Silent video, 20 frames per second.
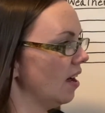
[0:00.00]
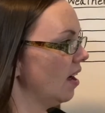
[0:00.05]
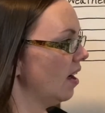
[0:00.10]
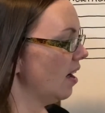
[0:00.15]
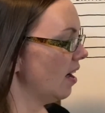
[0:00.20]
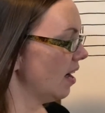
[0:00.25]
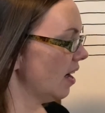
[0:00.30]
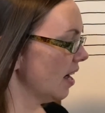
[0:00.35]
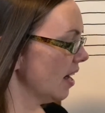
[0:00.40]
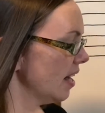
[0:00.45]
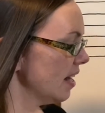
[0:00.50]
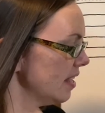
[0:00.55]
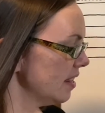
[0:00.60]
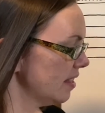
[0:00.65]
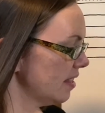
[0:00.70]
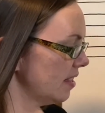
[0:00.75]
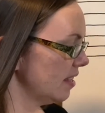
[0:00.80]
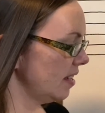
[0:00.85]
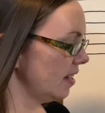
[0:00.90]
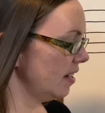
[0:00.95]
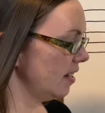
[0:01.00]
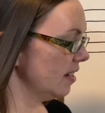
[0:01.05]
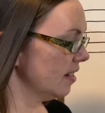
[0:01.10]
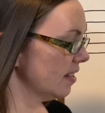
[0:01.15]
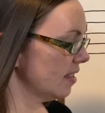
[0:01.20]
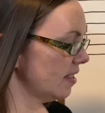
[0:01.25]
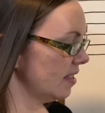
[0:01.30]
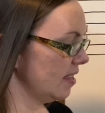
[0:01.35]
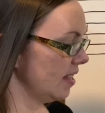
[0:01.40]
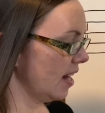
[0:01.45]
I think
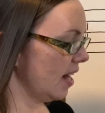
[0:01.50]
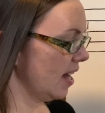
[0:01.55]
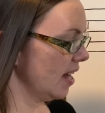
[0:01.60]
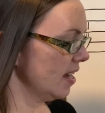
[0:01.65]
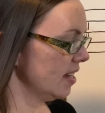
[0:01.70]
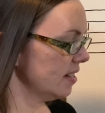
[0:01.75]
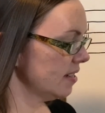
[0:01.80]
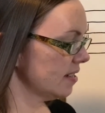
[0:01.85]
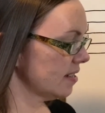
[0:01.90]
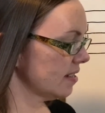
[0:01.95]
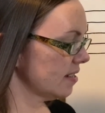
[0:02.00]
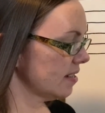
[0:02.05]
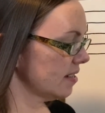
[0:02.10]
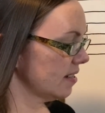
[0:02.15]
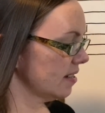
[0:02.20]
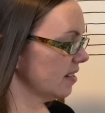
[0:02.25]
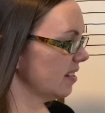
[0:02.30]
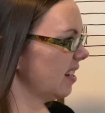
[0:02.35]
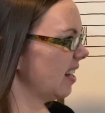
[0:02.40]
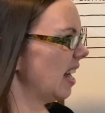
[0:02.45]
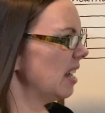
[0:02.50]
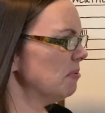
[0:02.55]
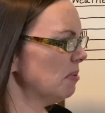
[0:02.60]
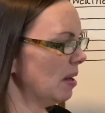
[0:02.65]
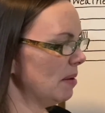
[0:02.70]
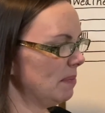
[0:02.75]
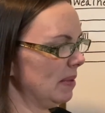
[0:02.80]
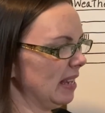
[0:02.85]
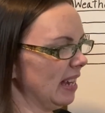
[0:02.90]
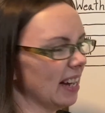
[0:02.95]
that I might
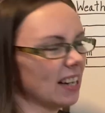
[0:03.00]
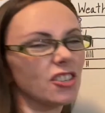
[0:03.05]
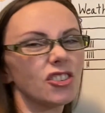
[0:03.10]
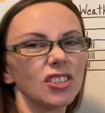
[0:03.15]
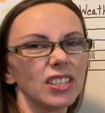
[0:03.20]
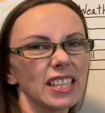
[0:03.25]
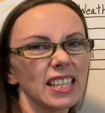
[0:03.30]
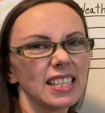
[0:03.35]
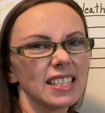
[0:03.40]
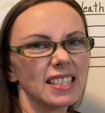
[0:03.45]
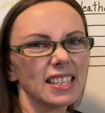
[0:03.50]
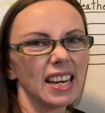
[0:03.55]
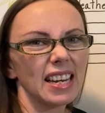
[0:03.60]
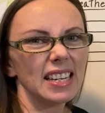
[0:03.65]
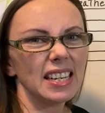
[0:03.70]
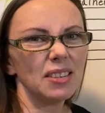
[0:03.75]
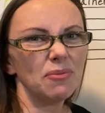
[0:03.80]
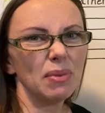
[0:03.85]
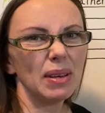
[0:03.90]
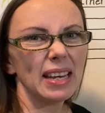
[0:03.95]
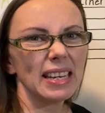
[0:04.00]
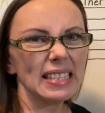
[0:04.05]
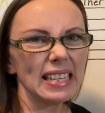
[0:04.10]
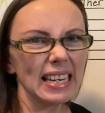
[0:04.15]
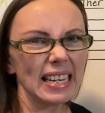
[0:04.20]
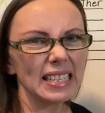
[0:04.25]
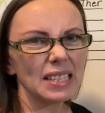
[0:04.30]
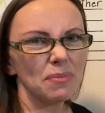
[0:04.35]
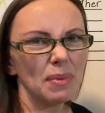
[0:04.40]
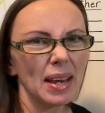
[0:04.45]
be actually excited because I get
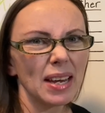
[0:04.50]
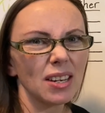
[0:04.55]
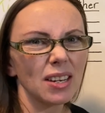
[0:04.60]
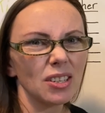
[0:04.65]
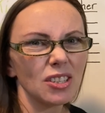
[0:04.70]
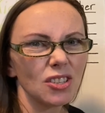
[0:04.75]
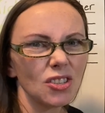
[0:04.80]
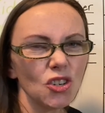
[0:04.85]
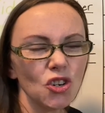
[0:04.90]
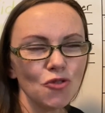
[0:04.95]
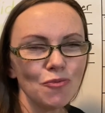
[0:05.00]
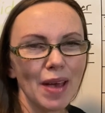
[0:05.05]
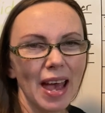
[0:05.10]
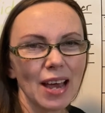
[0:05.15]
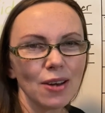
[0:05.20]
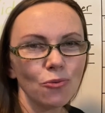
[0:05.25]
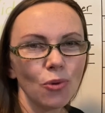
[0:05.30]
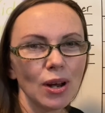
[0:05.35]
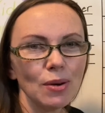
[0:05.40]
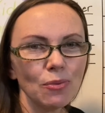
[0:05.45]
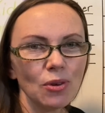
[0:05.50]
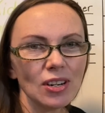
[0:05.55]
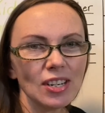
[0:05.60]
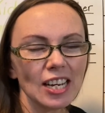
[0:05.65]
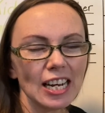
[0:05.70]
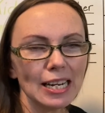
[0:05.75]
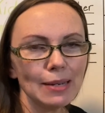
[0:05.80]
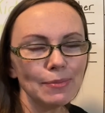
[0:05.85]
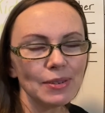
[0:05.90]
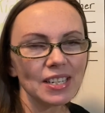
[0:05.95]
to make a snowman one more
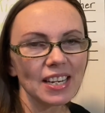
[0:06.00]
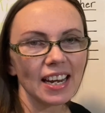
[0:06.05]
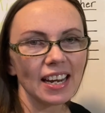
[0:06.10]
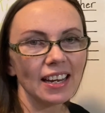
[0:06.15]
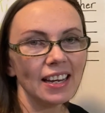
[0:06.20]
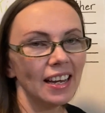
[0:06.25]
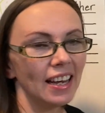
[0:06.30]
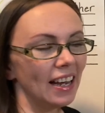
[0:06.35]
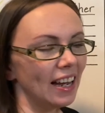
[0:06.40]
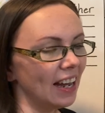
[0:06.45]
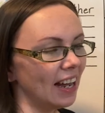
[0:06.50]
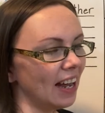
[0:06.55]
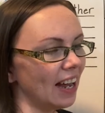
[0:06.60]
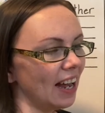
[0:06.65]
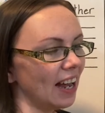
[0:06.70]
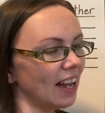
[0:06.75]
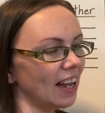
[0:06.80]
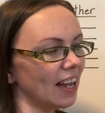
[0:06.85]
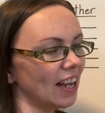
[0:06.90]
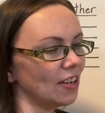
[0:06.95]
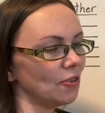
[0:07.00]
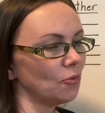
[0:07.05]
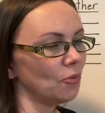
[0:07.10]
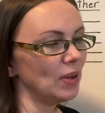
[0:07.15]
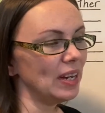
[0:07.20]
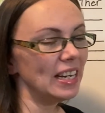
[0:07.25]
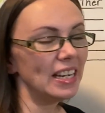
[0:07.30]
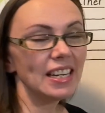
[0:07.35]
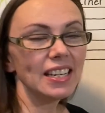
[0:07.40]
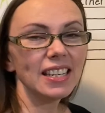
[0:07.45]
time today. And we
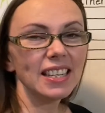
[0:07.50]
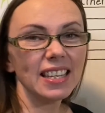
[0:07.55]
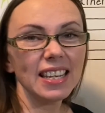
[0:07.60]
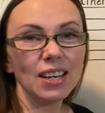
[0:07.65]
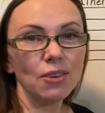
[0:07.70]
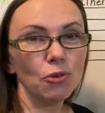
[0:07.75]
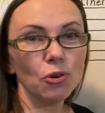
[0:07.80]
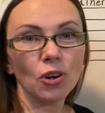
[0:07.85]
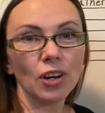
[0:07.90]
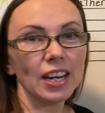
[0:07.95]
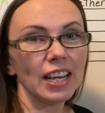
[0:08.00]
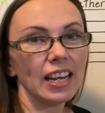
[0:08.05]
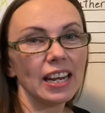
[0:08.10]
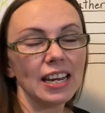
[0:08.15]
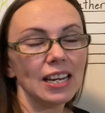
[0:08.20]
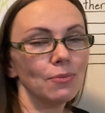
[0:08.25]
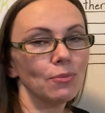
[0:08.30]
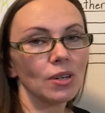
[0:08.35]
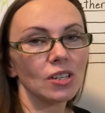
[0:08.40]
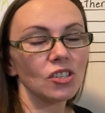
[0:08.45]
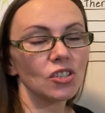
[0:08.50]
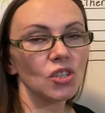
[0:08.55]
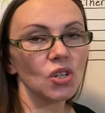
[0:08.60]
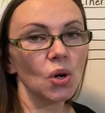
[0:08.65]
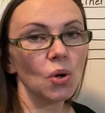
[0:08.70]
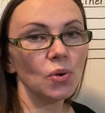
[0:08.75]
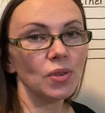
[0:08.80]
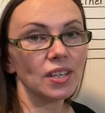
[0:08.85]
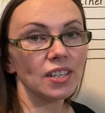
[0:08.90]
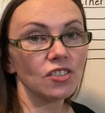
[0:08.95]
didn't think we were going to get any more snow
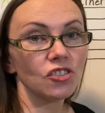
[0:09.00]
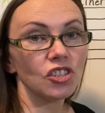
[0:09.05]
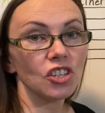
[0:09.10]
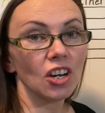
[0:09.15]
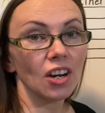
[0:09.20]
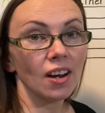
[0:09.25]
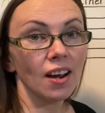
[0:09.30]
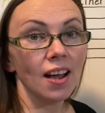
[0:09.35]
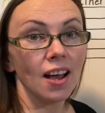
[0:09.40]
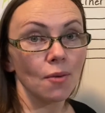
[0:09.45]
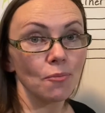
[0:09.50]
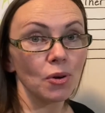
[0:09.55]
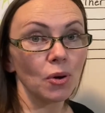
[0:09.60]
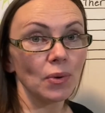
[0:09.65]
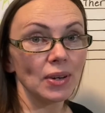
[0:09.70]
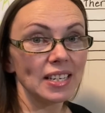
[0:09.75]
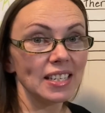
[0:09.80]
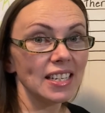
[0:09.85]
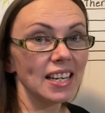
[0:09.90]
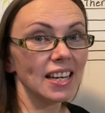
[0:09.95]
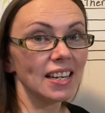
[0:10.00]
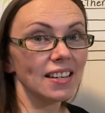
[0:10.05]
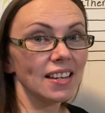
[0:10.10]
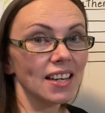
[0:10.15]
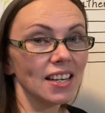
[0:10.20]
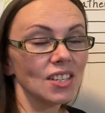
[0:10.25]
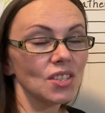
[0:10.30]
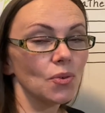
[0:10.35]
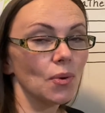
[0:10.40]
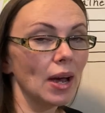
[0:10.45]
this year, but we did.
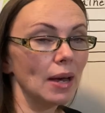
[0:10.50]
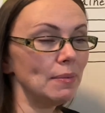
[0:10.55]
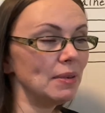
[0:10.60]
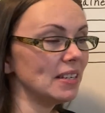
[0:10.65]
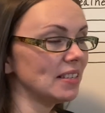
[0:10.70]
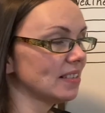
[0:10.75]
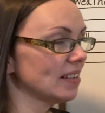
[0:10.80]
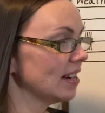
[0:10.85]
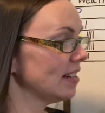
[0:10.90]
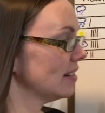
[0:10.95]
So I'm excited.